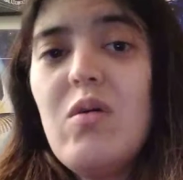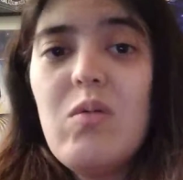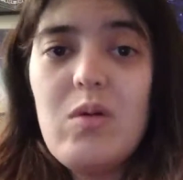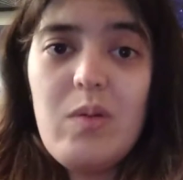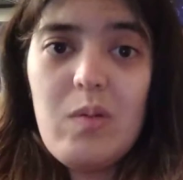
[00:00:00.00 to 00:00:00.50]

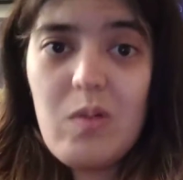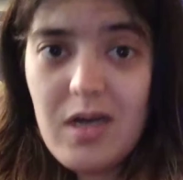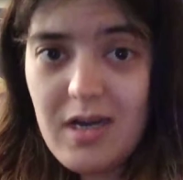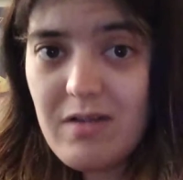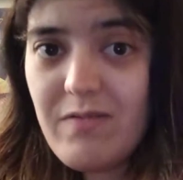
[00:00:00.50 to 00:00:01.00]
What do we want
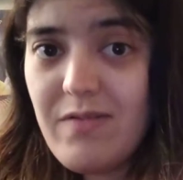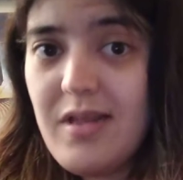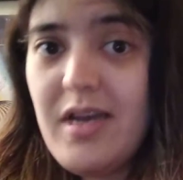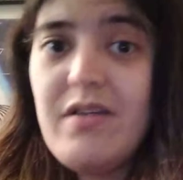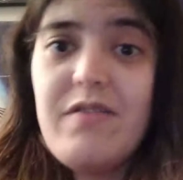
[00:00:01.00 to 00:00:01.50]
out of
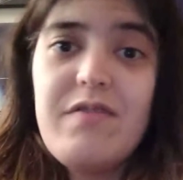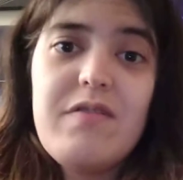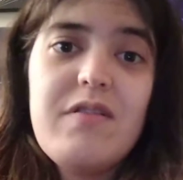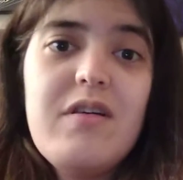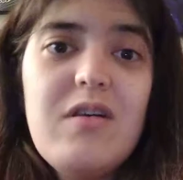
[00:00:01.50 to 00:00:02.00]
life?
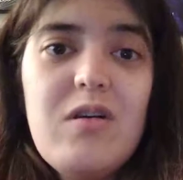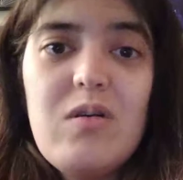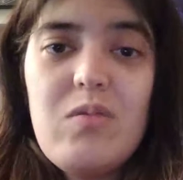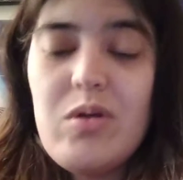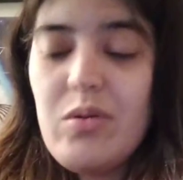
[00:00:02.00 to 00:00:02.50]

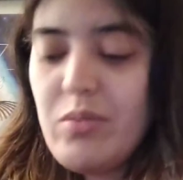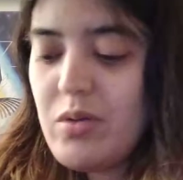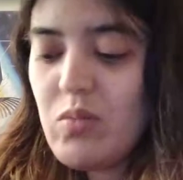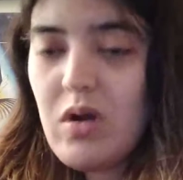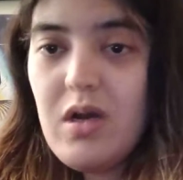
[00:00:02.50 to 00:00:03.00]
What do we
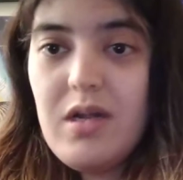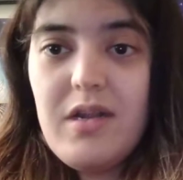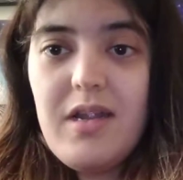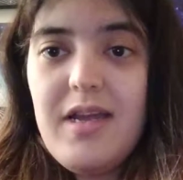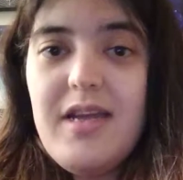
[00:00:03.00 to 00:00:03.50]
want
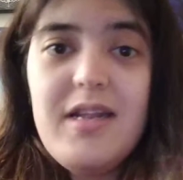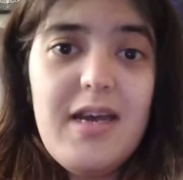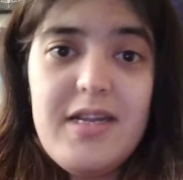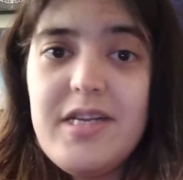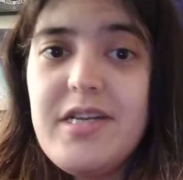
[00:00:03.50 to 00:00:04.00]
in
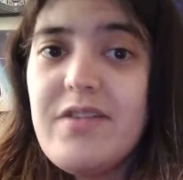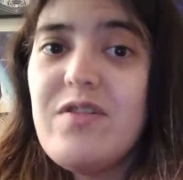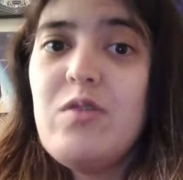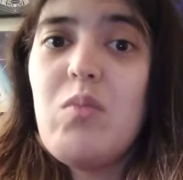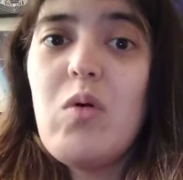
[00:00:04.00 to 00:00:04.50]
any
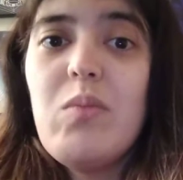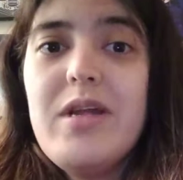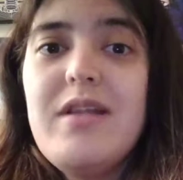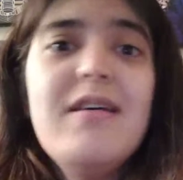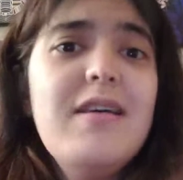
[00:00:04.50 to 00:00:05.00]
given
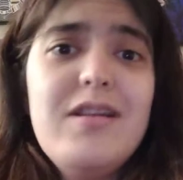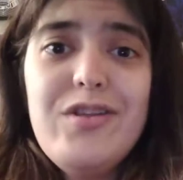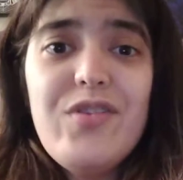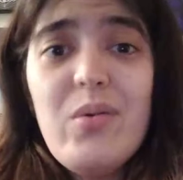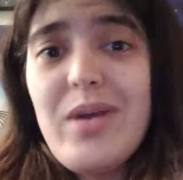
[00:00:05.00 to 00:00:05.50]
moment? And
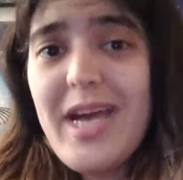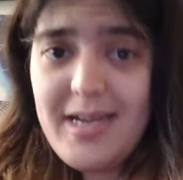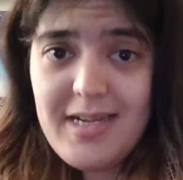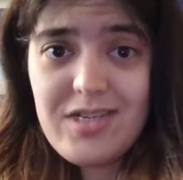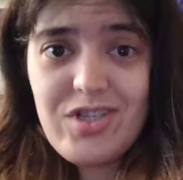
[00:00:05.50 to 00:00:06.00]
it's
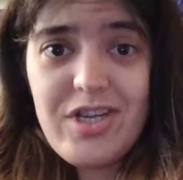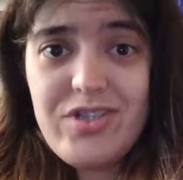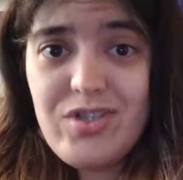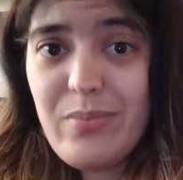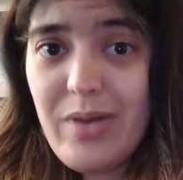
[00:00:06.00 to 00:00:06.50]
okay to
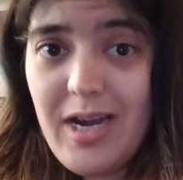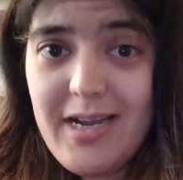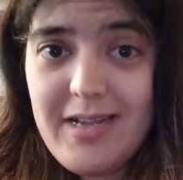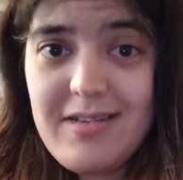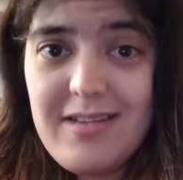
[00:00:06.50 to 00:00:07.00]
change your
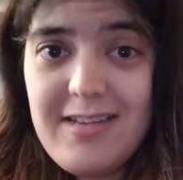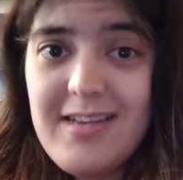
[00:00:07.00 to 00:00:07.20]
mind.